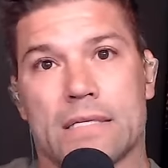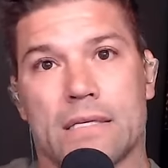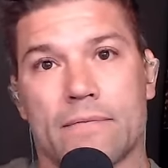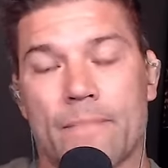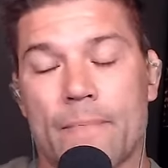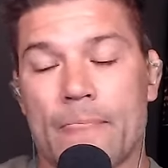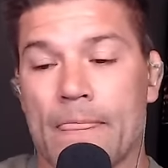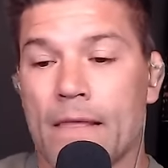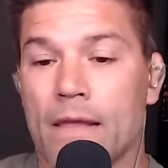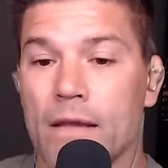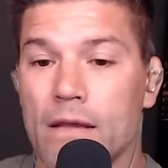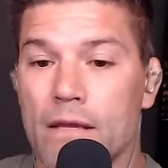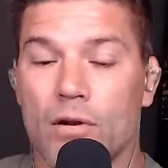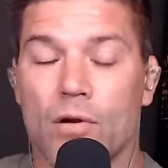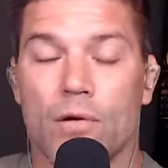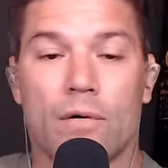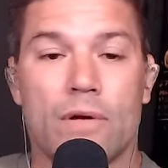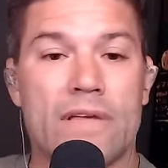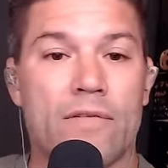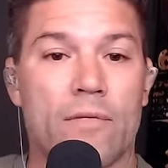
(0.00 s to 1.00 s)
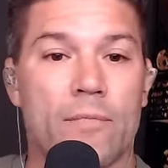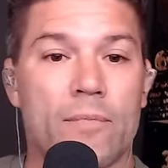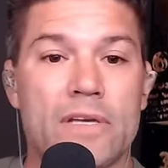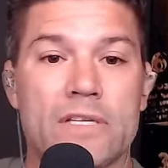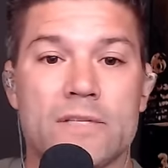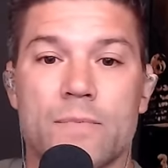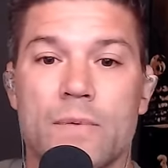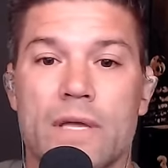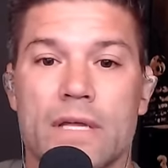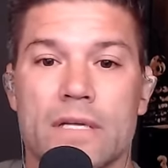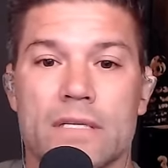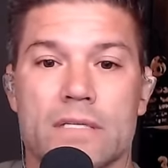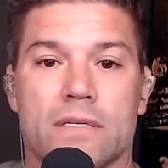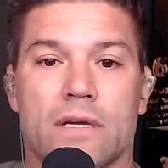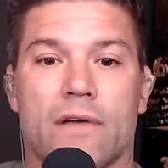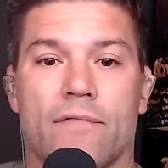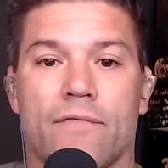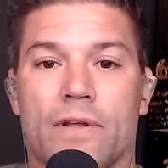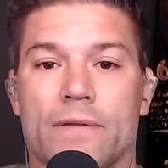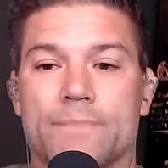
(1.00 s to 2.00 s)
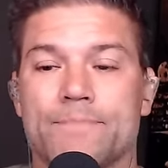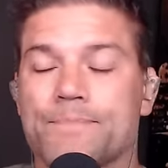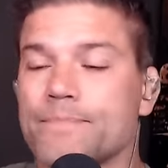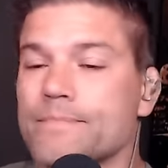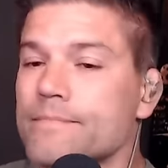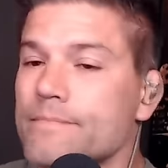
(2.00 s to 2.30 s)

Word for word: and, you know, even Bisbing and stuff. And,